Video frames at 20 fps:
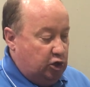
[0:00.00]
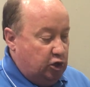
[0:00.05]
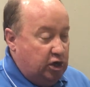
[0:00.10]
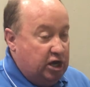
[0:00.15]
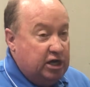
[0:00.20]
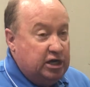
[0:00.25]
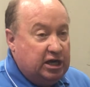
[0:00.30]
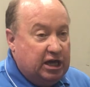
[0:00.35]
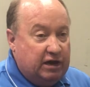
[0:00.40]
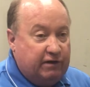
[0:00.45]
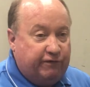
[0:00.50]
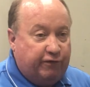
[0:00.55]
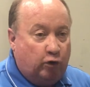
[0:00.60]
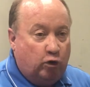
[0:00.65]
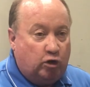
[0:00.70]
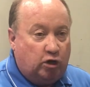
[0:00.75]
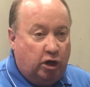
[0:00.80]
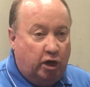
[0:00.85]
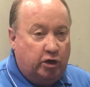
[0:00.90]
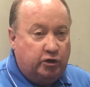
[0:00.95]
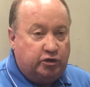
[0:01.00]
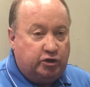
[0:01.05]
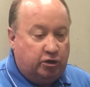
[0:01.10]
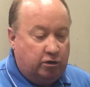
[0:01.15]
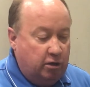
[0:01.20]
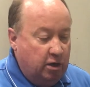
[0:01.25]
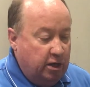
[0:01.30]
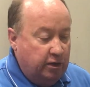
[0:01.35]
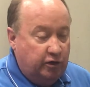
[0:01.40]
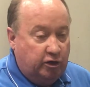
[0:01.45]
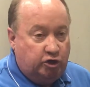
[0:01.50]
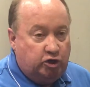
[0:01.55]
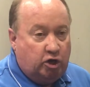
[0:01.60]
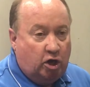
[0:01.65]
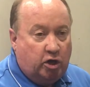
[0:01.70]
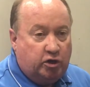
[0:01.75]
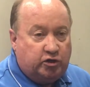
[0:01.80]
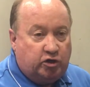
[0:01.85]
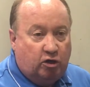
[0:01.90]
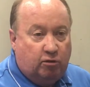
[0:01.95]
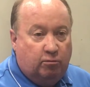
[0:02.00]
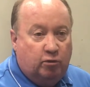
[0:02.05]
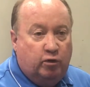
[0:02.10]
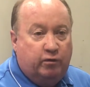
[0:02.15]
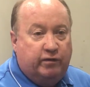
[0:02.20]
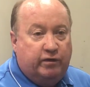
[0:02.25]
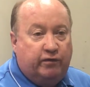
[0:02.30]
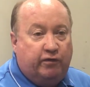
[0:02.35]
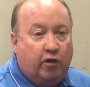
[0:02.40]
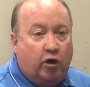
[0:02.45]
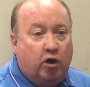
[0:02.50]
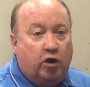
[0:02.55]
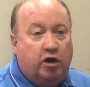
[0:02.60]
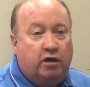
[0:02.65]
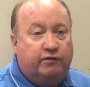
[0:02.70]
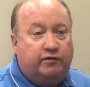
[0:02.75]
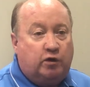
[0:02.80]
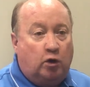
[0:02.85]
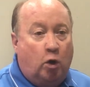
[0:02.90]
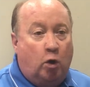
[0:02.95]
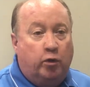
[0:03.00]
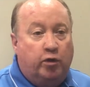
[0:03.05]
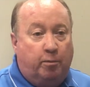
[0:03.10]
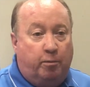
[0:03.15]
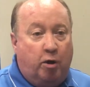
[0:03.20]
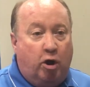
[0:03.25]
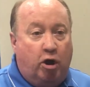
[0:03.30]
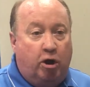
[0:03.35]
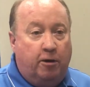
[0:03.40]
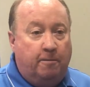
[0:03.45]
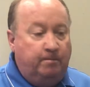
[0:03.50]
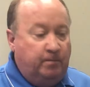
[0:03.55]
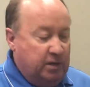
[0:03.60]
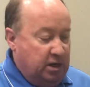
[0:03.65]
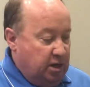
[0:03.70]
need to get full closure, the jaws aren't moving far enough to hold the part.